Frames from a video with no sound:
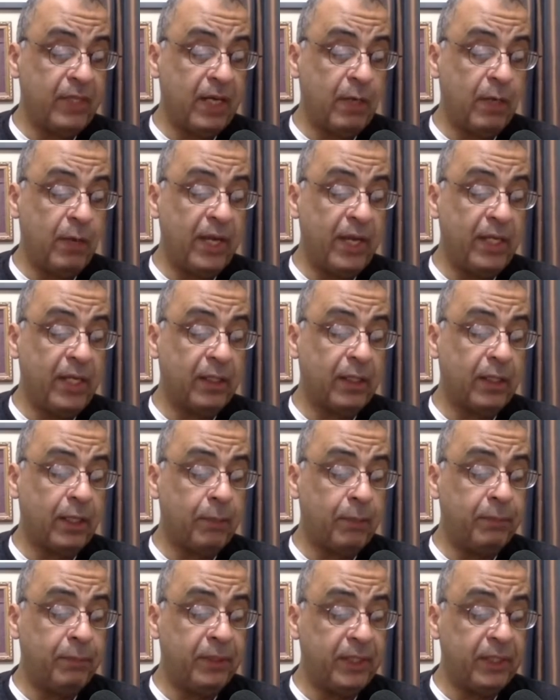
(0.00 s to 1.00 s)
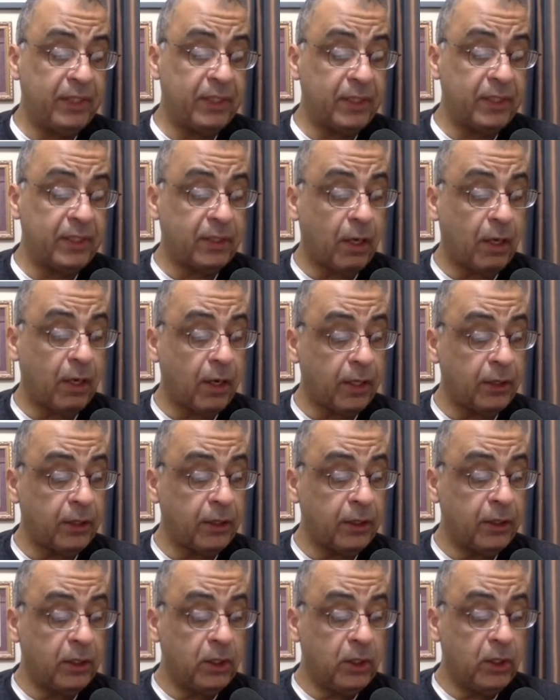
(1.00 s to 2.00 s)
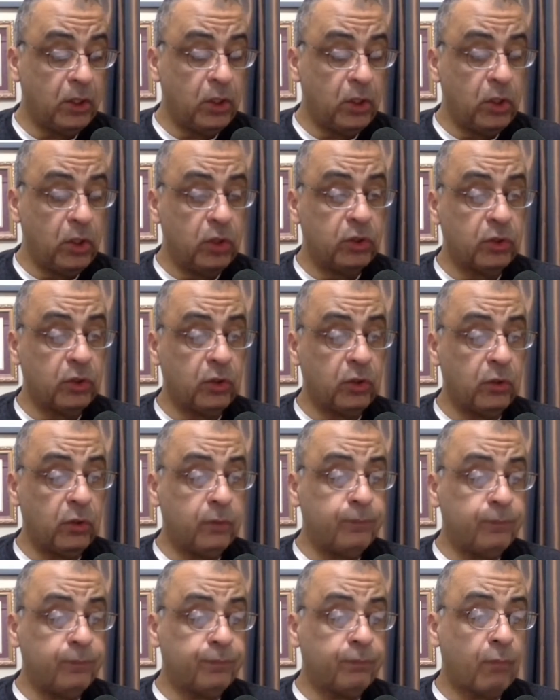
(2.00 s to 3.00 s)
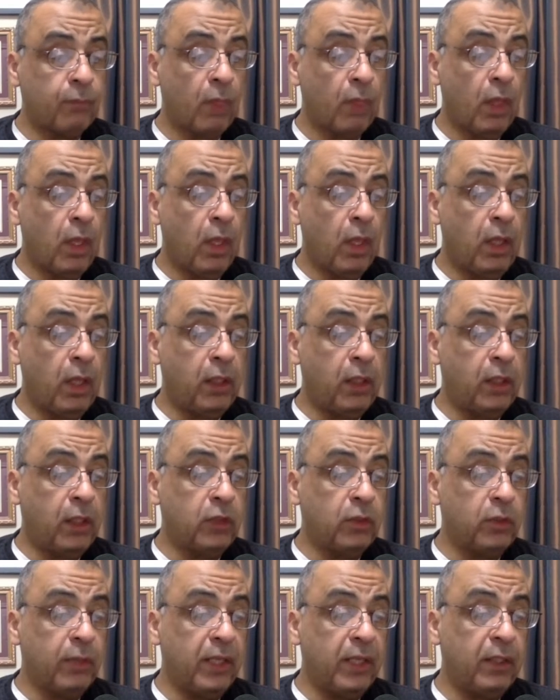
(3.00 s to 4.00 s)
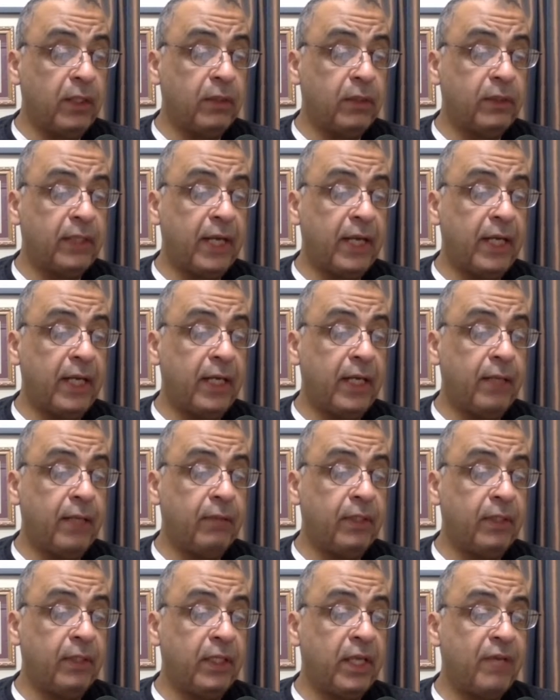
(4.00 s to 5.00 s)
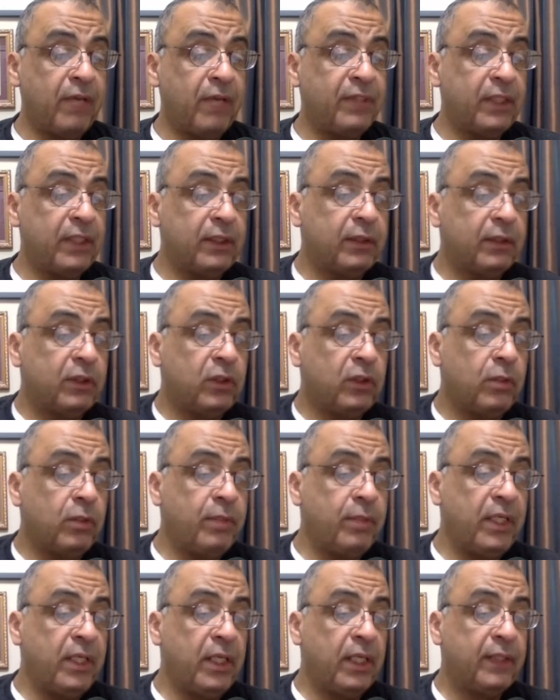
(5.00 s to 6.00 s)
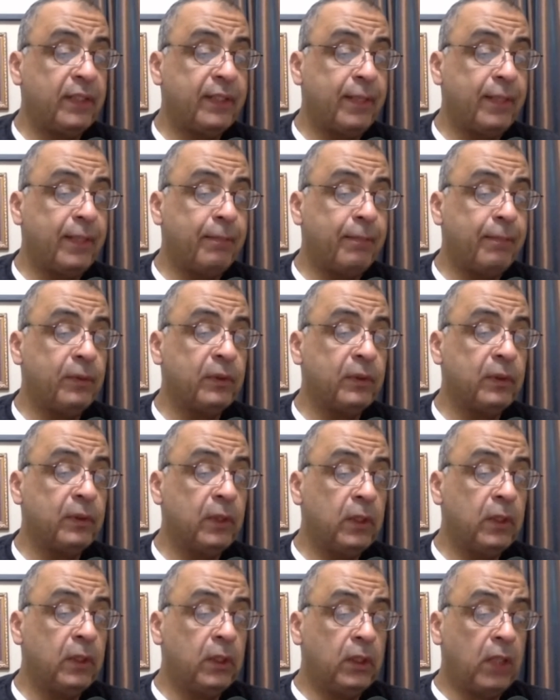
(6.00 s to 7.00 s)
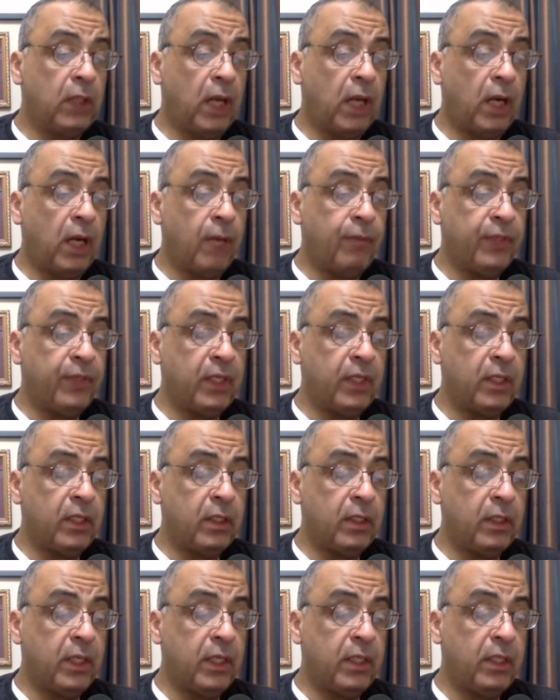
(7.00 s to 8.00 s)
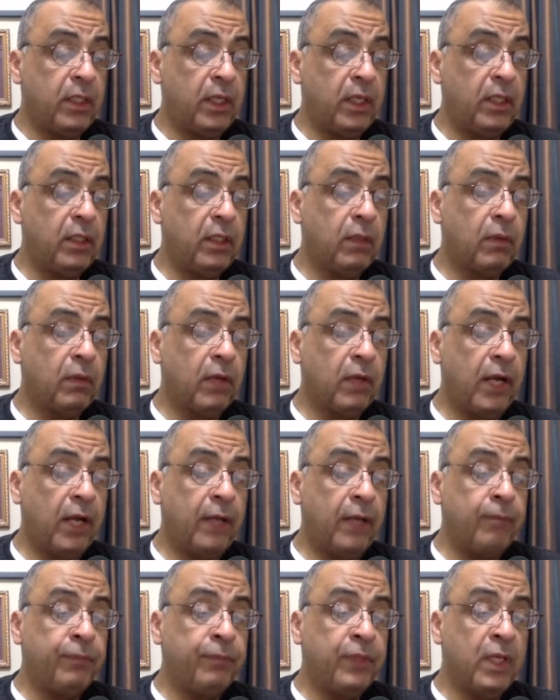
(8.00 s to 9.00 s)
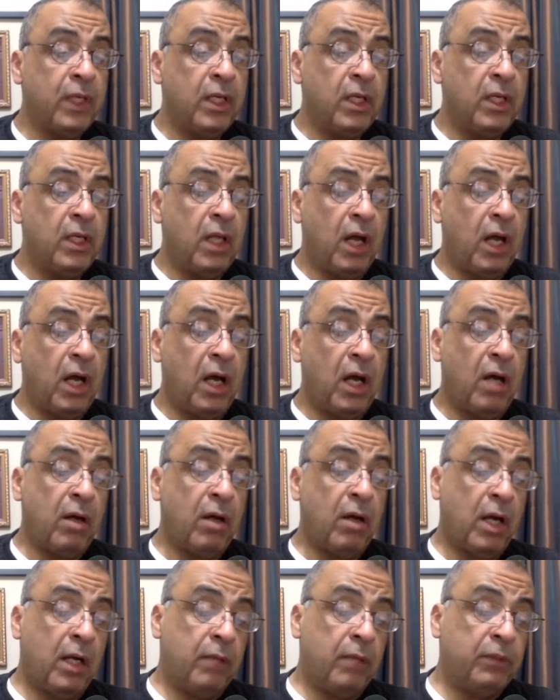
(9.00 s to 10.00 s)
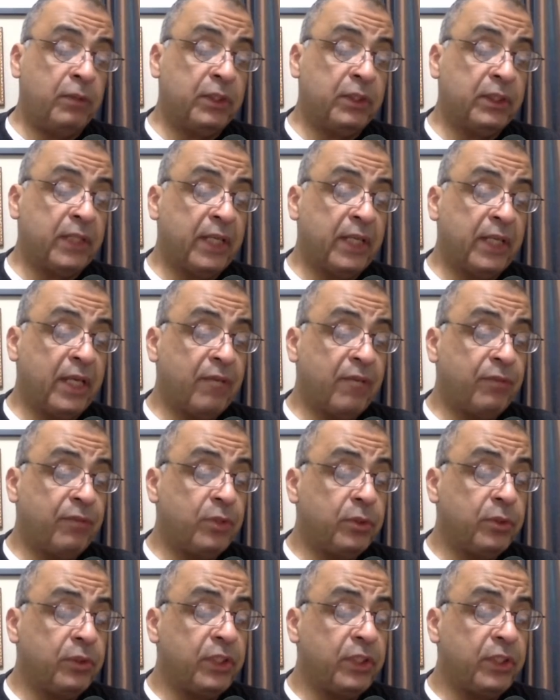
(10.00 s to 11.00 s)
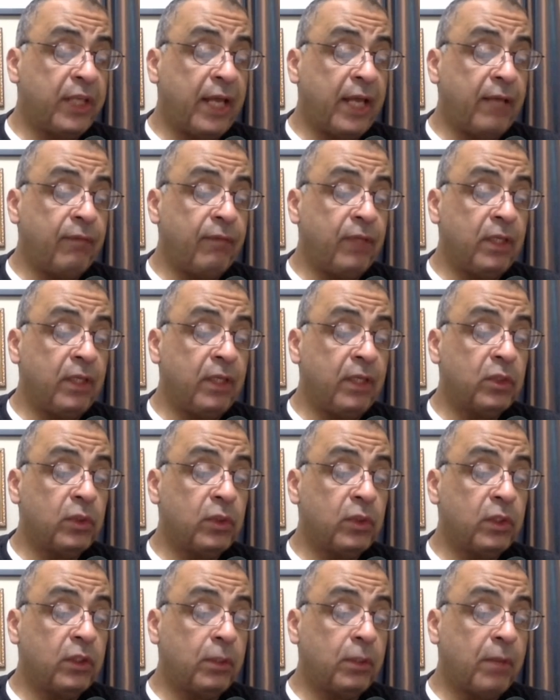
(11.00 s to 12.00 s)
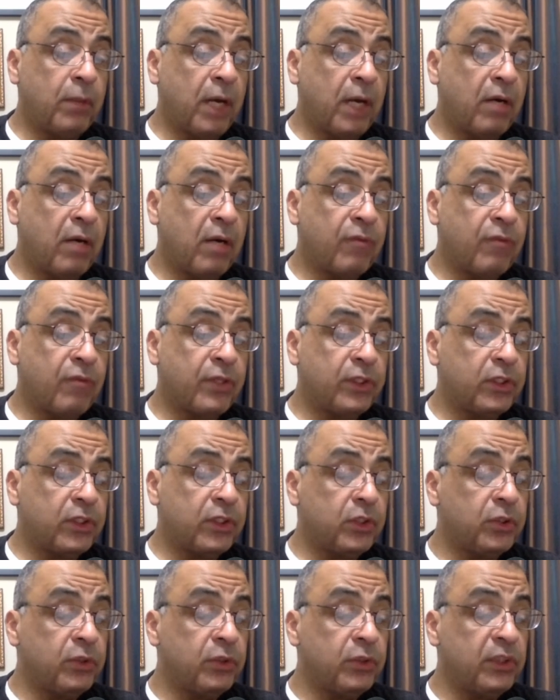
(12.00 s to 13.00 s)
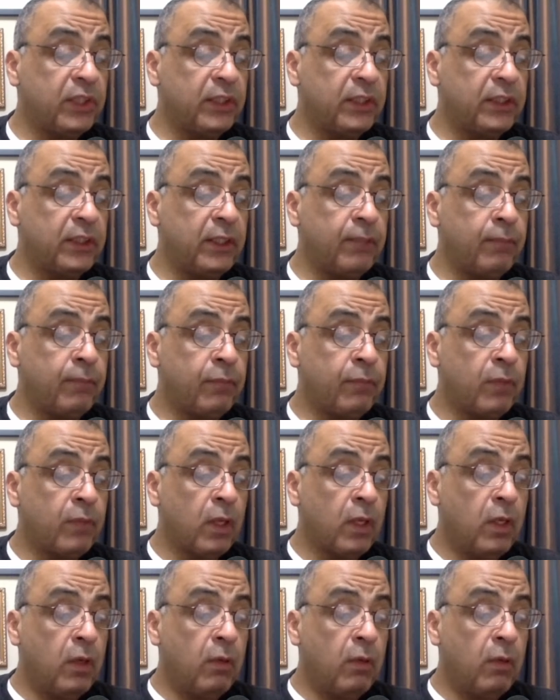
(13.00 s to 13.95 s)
"Ya wahiy al-qalb," it is the heart. So Allah subhanahu wa ta'ala gives us so many examples, in the Quran. I'm just going to give two today in Surah Al-Baqarah, verses 260.